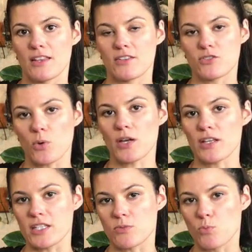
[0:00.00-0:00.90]
soil
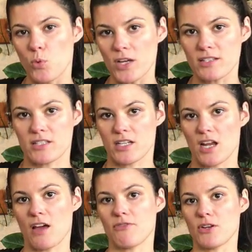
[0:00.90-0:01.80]
is moist
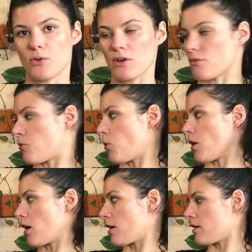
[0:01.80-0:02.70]
enough in order
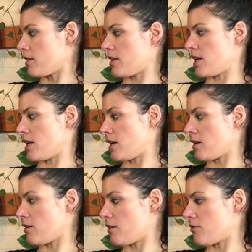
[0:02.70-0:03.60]
for the
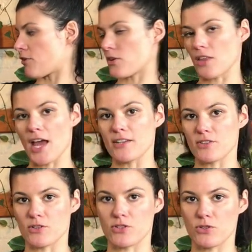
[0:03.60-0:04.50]

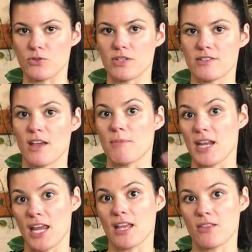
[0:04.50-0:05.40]
fertilizer to
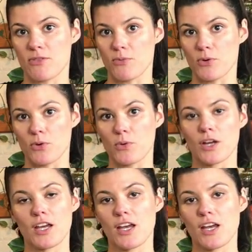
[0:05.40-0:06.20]
disseminate through